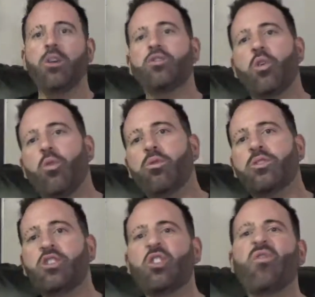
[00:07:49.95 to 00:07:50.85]
Tools
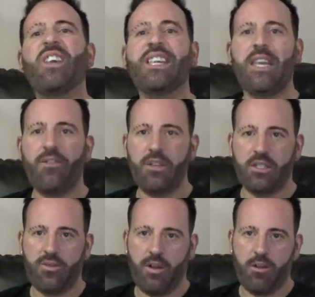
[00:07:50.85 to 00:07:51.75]
such as
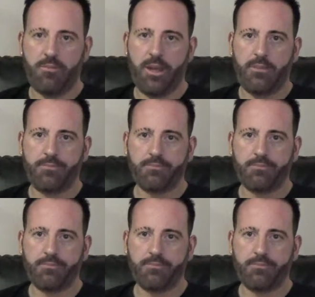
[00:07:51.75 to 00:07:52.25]
forgiveness therapy.